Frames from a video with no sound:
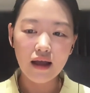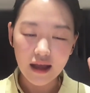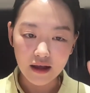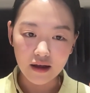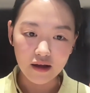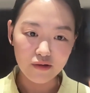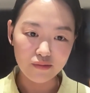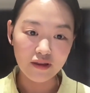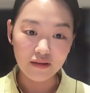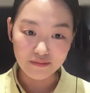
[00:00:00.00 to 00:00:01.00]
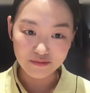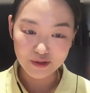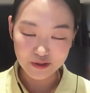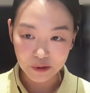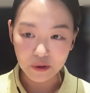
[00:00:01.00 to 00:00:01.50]
the
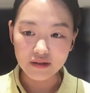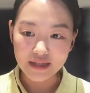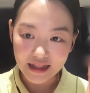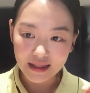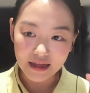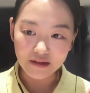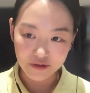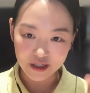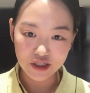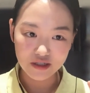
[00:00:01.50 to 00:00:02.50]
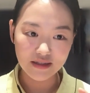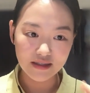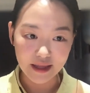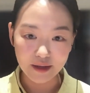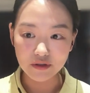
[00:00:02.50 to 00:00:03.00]
so-called halal restaurants
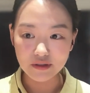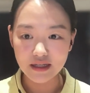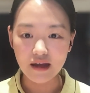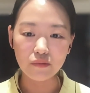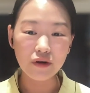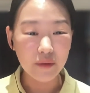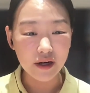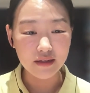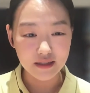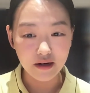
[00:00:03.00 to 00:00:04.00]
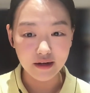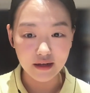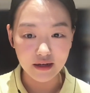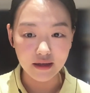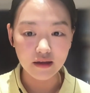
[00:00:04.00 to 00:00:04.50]
labeled primarily
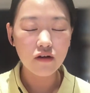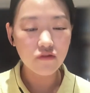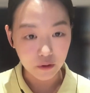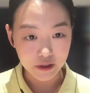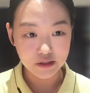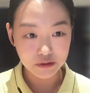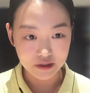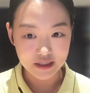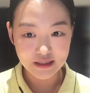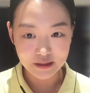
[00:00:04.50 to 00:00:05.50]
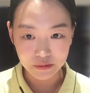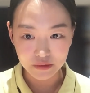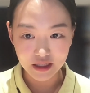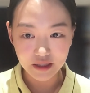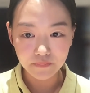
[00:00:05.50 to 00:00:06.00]
targeting foreign tourists
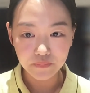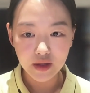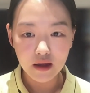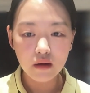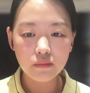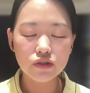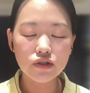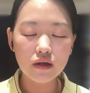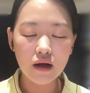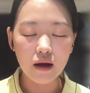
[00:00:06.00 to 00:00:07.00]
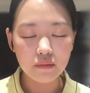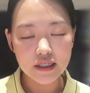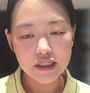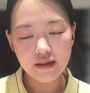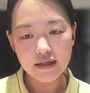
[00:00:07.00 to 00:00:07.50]
only. But to
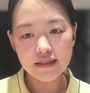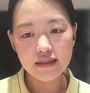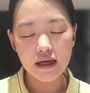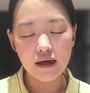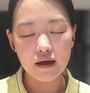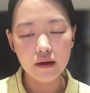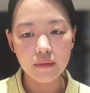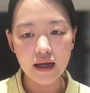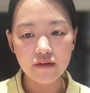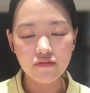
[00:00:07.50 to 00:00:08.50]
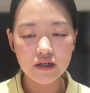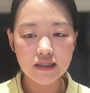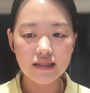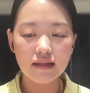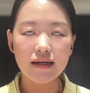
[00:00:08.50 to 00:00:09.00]
accomplish this, I
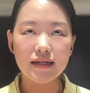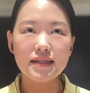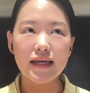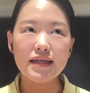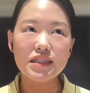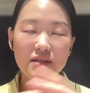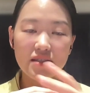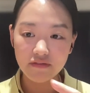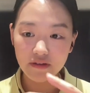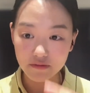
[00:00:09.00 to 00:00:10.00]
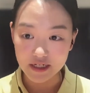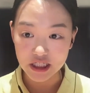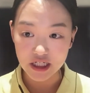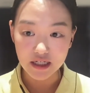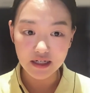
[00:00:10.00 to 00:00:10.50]
first select a specific
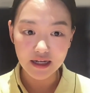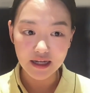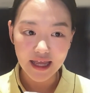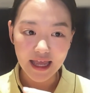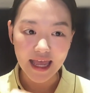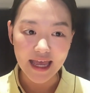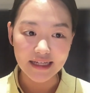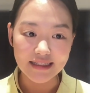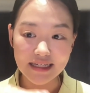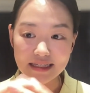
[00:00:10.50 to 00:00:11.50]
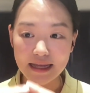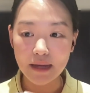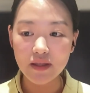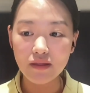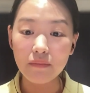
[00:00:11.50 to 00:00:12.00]
region and
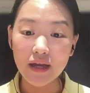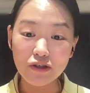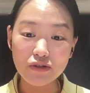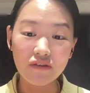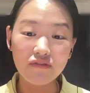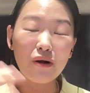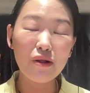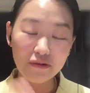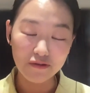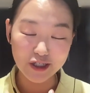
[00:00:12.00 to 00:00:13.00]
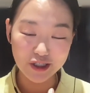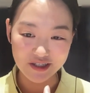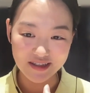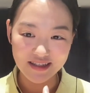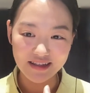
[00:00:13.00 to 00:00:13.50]
examine the menus of all the
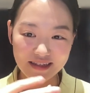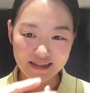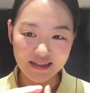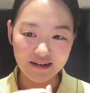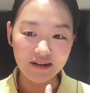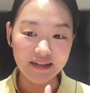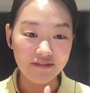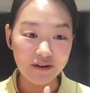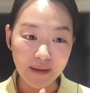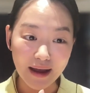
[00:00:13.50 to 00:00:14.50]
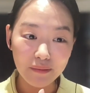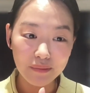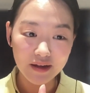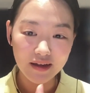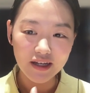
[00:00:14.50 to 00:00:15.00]
restaurants listed on Naver Map
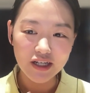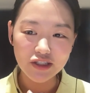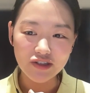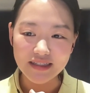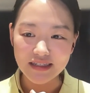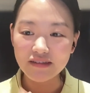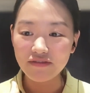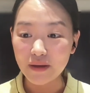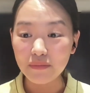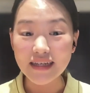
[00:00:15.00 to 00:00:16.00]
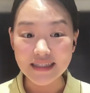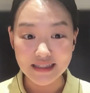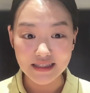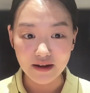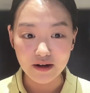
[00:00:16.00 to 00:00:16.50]
to identify
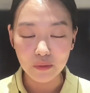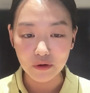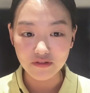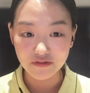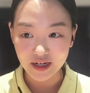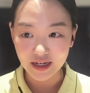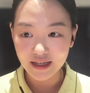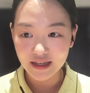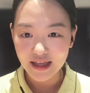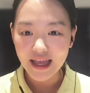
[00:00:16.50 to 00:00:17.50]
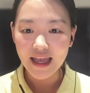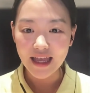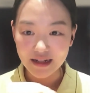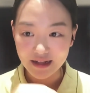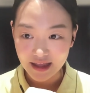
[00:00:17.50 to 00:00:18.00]
places that are pork-free.
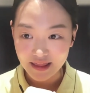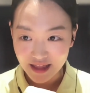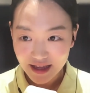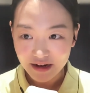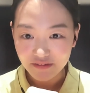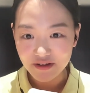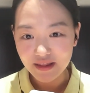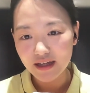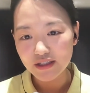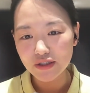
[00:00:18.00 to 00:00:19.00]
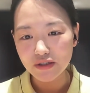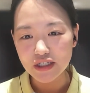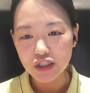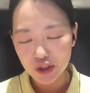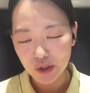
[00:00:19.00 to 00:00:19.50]
And then after that, to
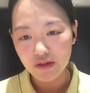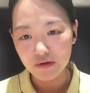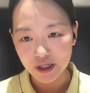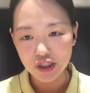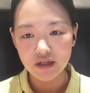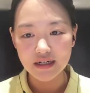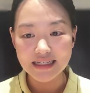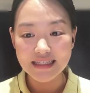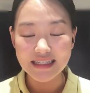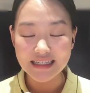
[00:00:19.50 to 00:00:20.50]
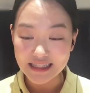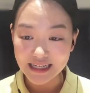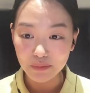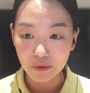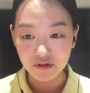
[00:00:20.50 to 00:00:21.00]
ensure the restaurant is
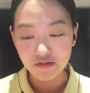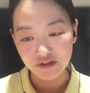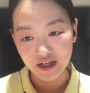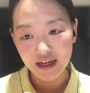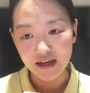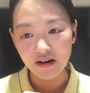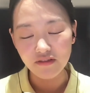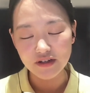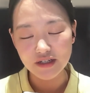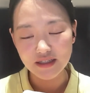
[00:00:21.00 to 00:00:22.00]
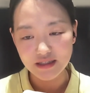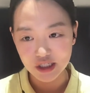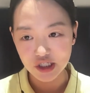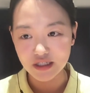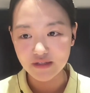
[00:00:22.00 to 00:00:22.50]
indeed pork-free and offers
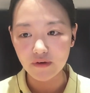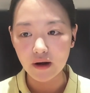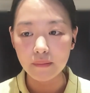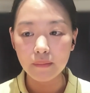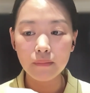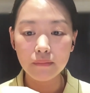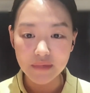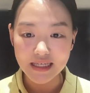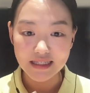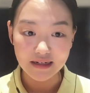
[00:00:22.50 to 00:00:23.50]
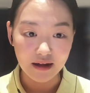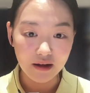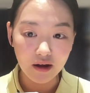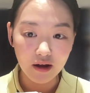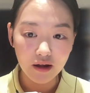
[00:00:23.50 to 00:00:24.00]
dishes from meat and
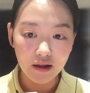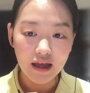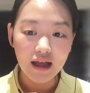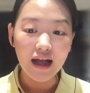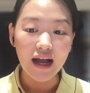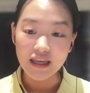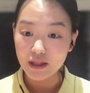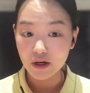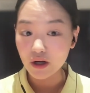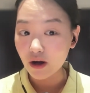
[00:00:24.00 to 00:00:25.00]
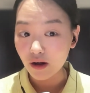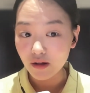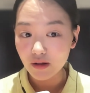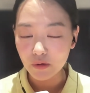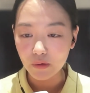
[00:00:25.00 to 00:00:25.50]
alcohol, I either
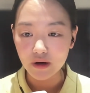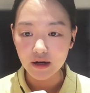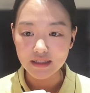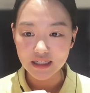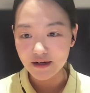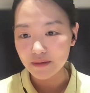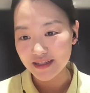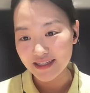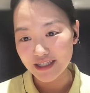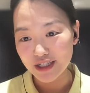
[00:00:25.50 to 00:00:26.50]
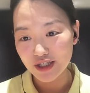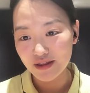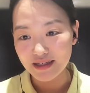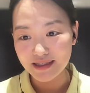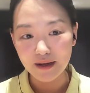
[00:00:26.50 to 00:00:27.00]
call or direct message
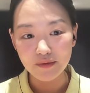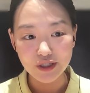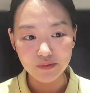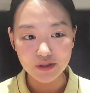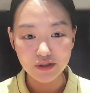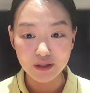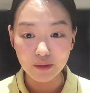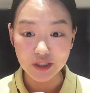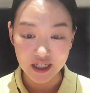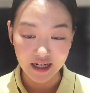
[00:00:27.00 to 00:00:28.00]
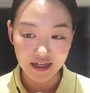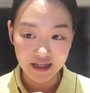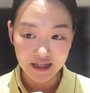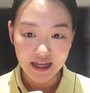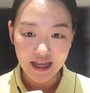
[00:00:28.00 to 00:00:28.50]
the establishment to double check.
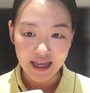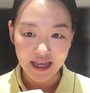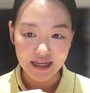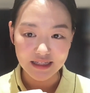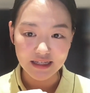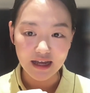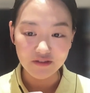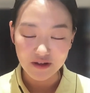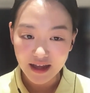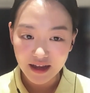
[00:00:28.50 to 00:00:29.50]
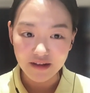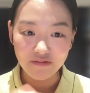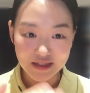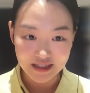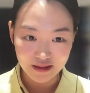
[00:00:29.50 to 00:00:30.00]
And after that, I
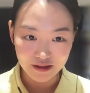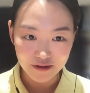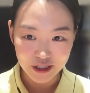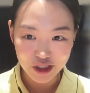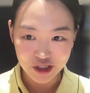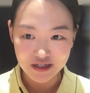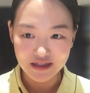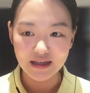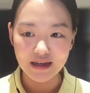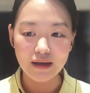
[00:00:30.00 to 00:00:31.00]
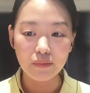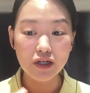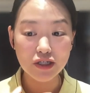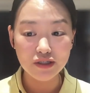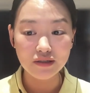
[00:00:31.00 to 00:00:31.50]
visit the restaurants. I
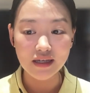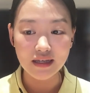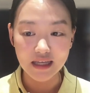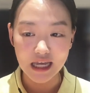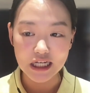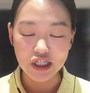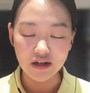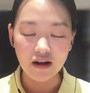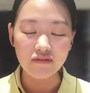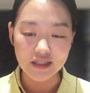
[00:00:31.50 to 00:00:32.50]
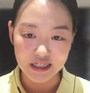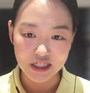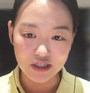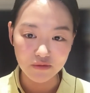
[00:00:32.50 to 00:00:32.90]
personally engage in conversation